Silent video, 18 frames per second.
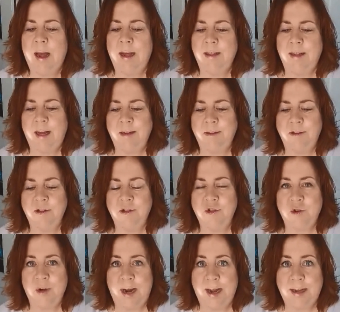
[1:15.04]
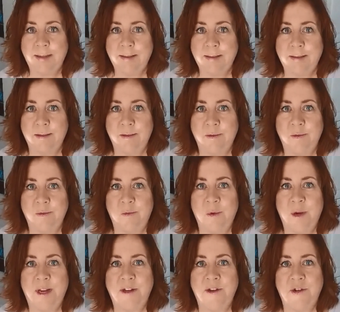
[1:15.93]
a lot of stress
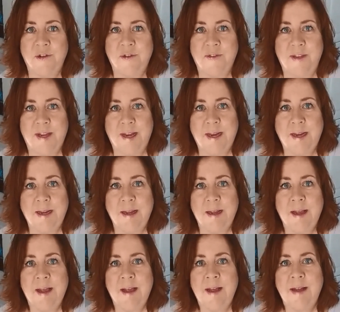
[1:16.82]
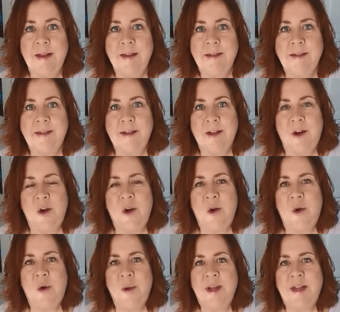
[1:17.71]
when you're sick,
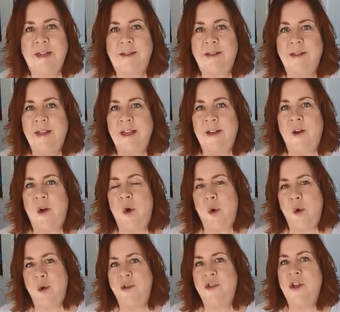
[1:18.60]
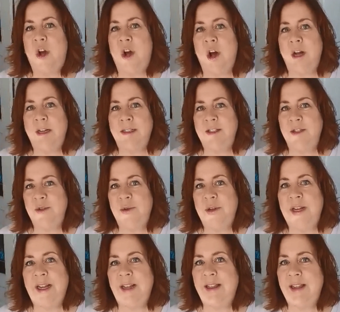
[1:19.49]
so it holds on to
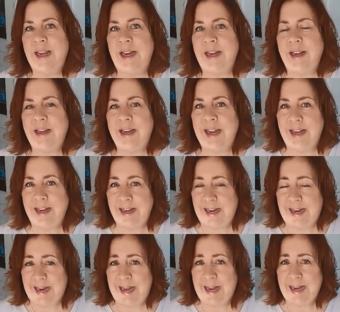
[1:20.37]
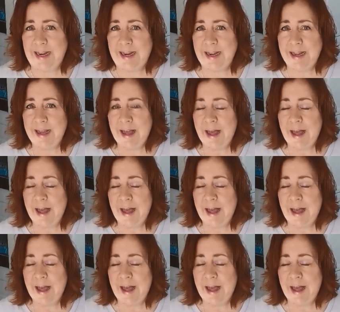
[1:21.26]
anything it can get,